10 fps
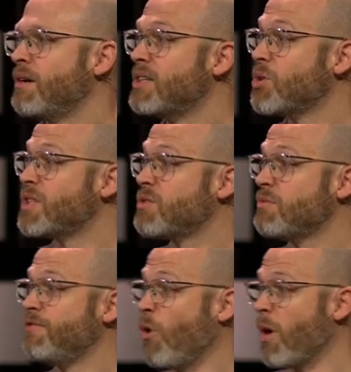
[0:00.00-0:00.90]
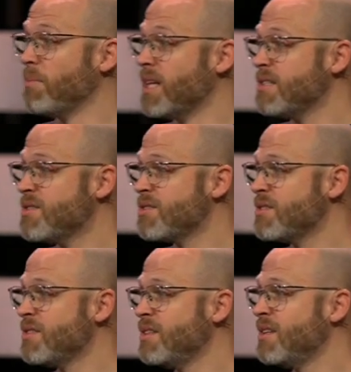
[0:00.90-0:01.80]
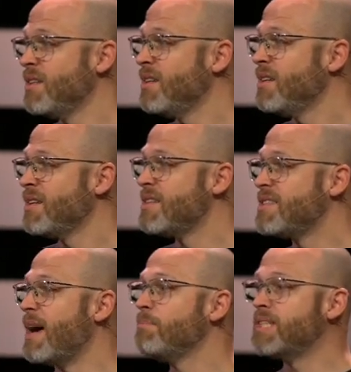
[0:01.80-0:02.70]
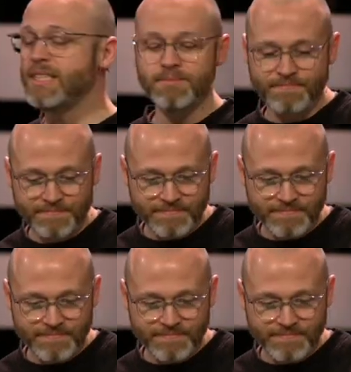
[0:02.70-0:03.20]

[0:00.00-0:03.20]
Right? So it's formless. It's empty.